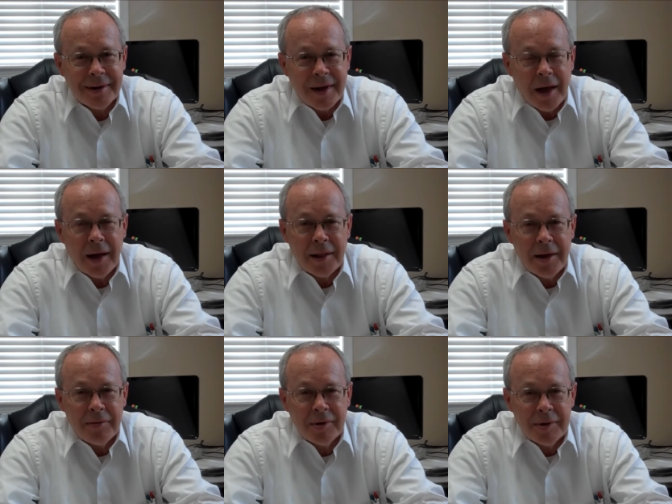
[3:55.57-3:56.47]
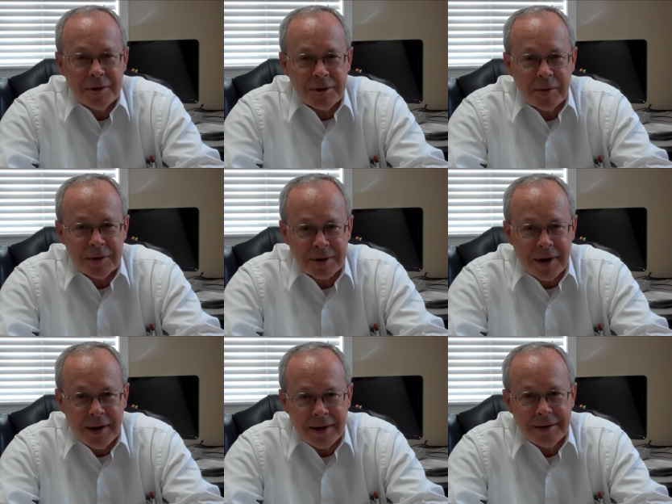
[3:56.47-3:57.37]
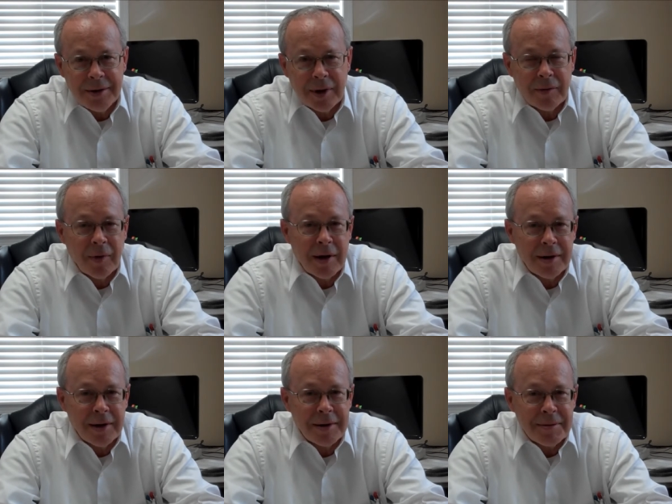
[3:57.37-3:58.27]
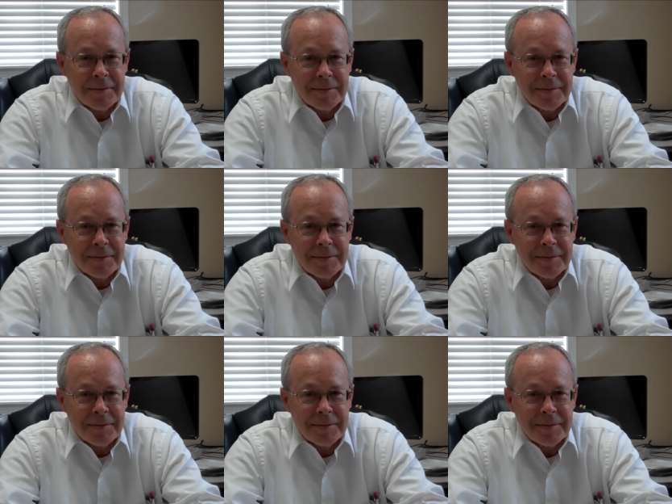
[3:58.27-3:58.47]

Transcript: I love you, and so does God. You have a great day.